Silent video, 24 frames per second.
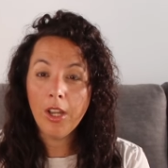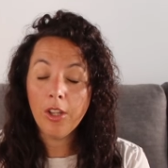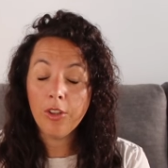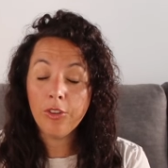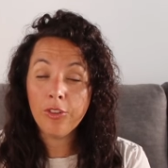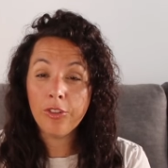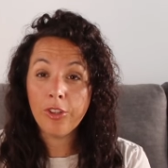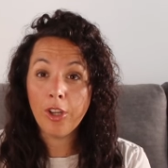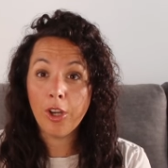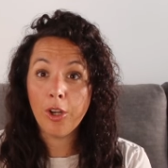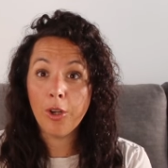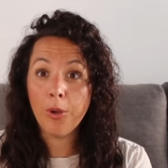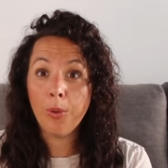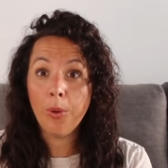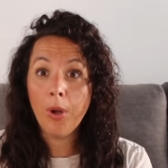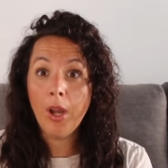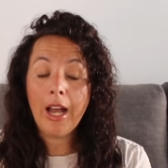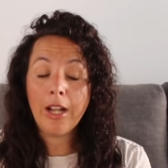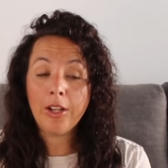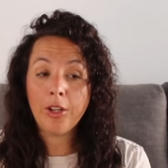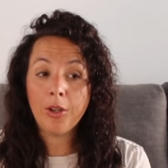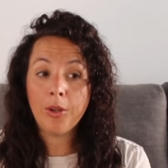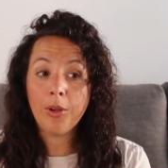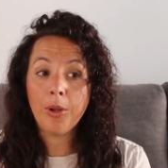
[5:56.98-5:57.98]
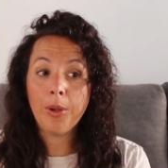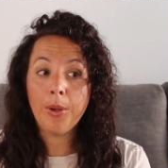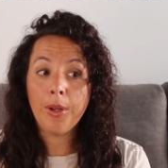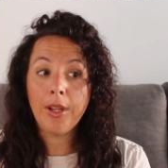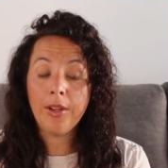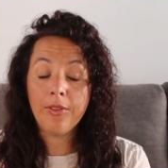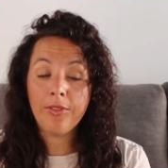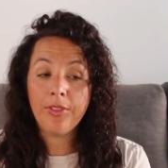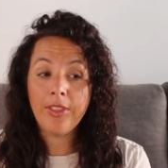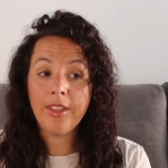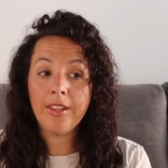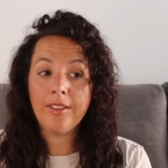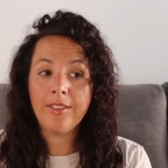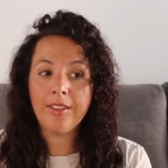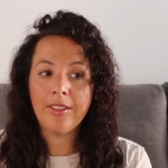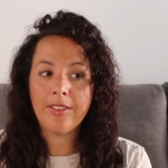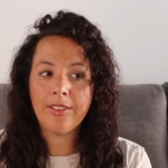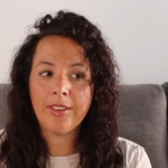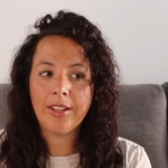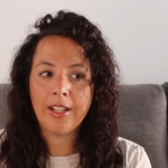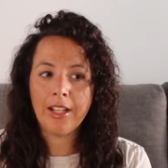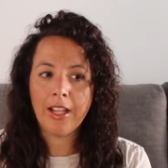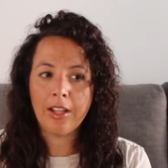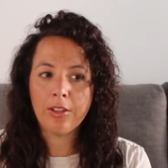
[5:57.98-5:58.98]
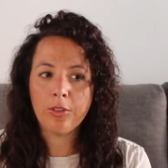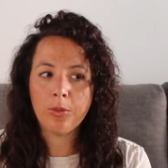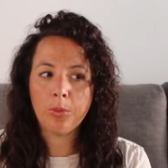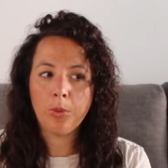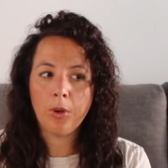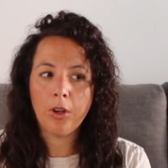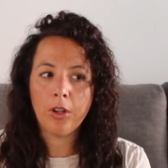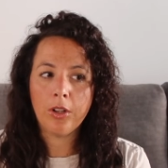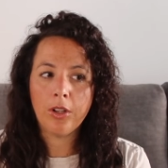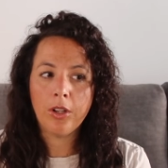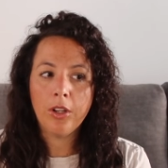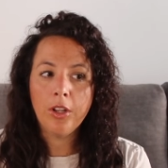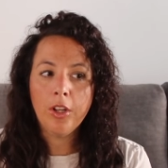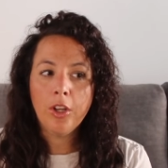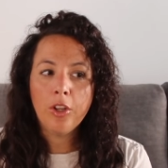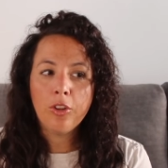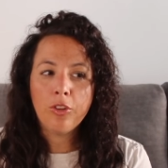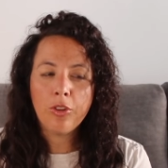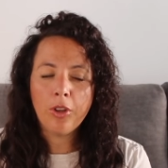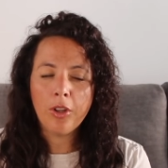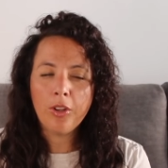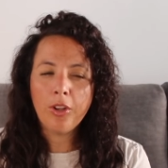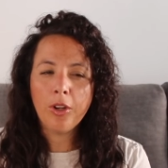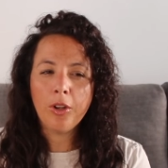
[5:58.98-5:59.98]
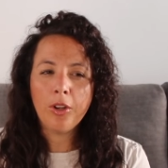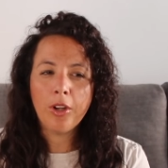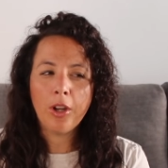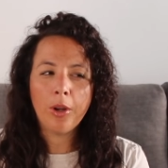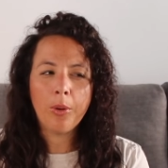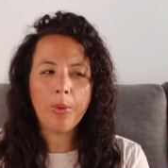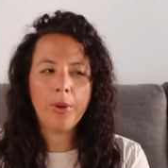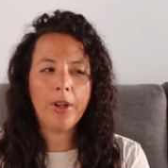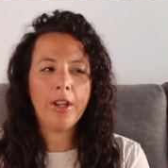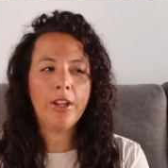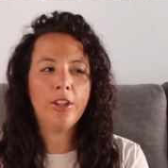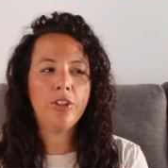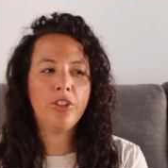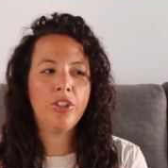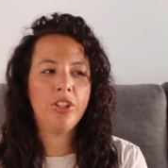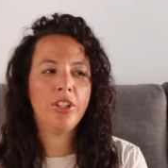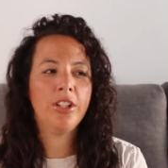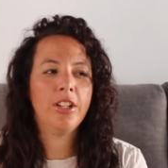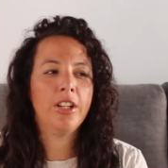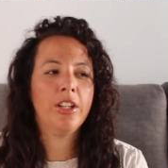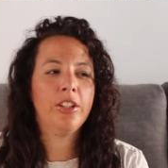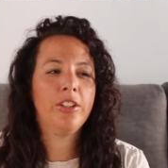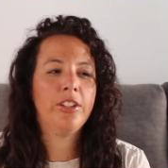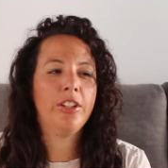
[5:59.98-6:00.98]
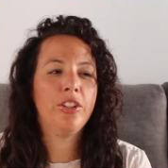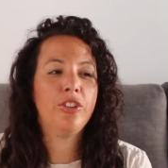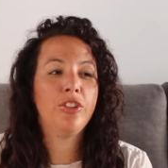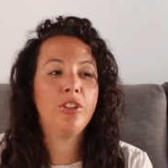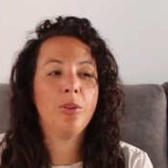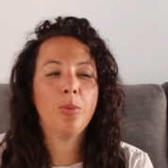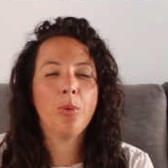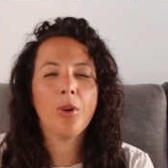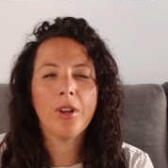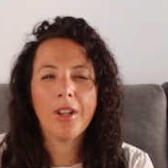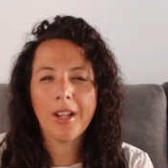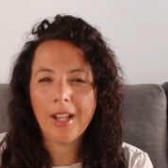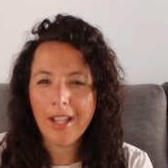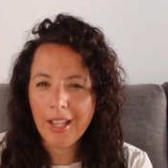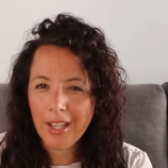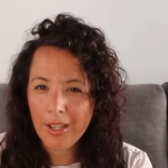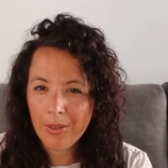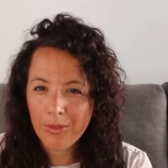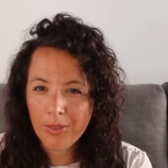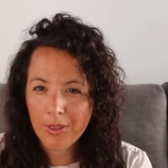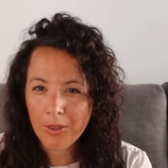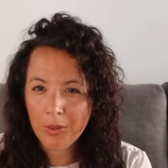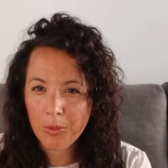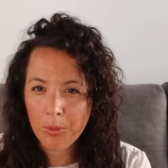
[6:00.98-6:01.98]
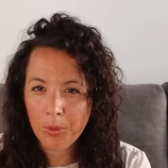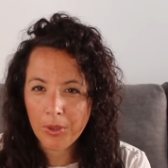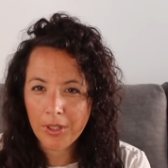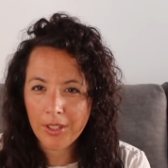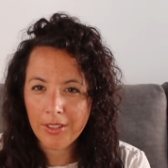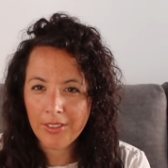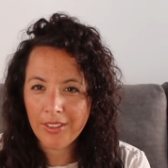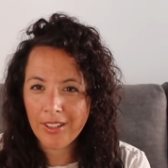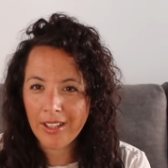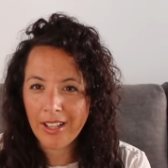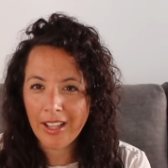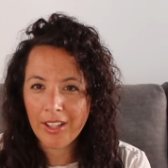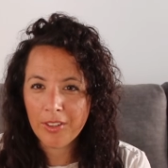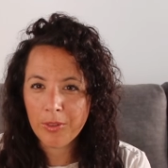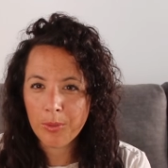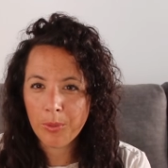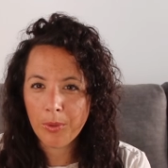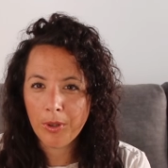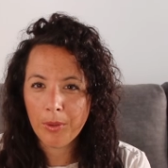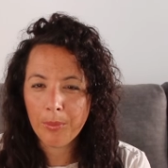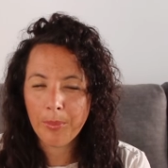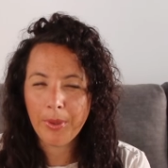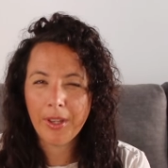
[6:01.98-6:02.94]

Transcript: So I don't know if this is the last one. So I don't know, she, does she want to leave this one as the last one?